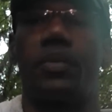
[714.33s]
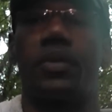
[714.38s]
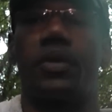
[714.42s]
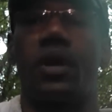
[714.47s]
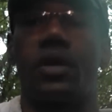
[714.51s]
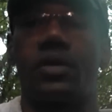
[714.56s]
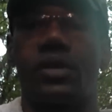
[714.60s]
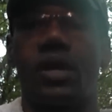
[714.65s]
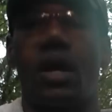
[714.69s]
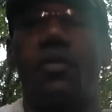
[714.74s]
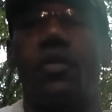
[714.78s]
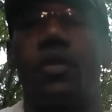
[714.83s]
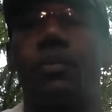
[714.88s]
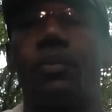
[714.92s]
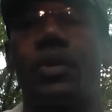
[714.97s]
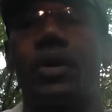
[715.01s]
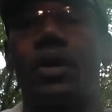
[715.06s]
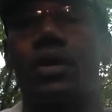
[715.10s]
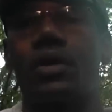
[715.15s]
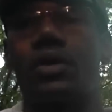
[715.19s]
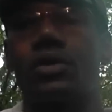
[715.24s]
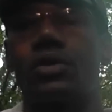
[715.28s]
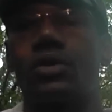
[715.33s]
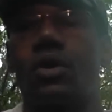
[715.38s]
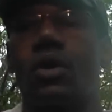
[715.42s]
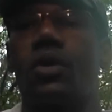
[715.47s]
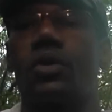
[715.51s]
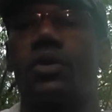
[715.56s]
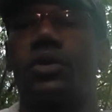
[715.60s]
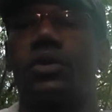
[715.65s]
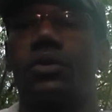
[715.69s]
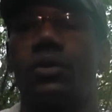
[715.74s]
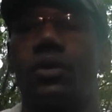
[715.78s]
because every being is
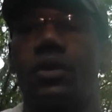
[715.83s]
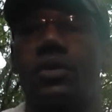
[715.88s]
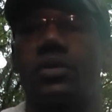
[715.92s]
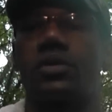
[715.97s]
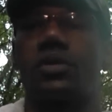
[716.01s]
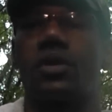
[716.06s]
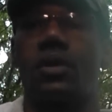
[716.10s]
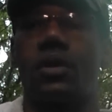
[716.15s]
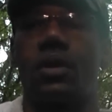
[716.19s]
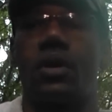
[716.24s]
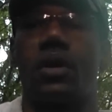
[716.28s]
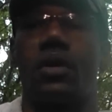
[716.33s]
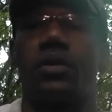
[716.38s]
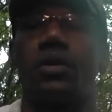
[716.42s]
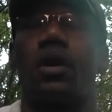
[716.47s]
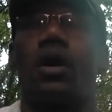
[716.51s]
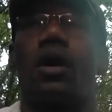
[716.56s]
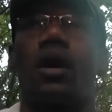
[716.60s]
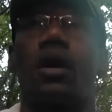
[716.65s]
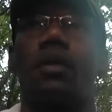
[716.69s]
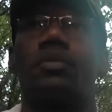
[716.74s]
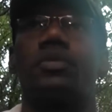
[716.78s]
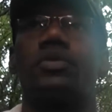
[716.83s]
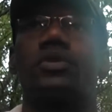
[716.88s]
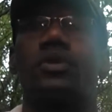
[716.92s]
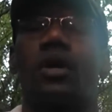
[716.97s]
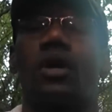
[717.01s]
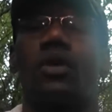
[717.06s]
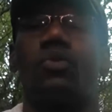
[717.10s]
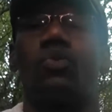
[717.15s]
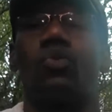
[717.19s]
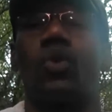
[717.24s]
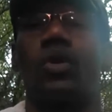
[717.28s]
going through this
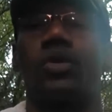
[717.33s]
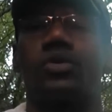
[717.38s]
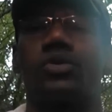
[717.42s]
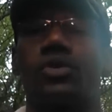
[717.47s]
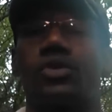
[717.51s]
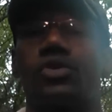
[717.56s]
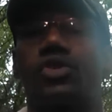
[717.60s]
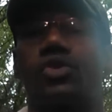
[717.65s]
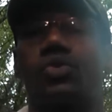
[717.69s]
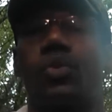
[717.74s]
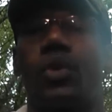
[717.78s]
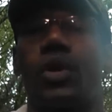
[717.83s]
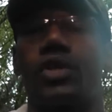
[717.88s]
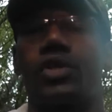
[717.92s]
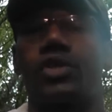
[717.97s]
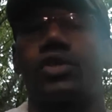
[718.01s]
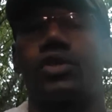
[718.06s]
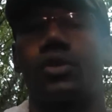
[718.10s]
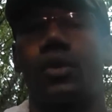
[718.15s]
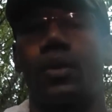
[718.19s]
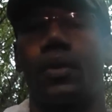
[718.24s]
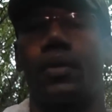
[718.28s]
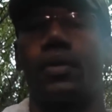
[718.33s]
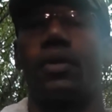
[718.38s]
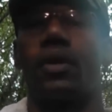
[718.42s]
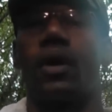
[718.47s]
in one situation or